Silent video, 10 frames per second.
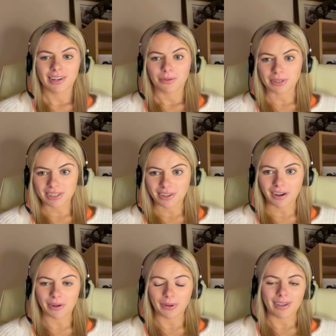went to
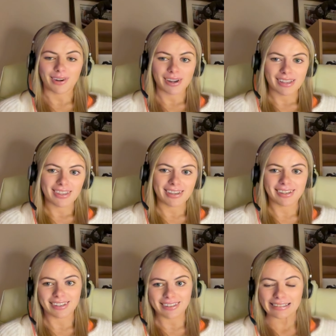Galway. You're kind of
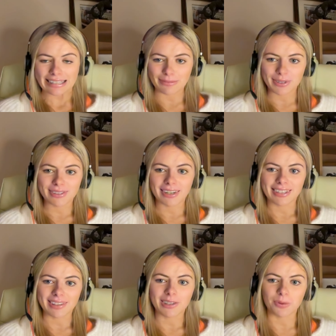thinking they must not
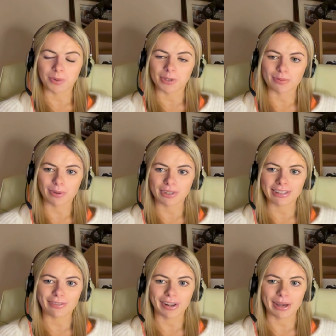think too much about
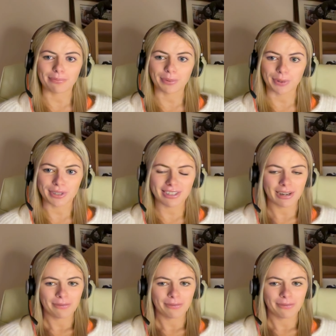this fella, but.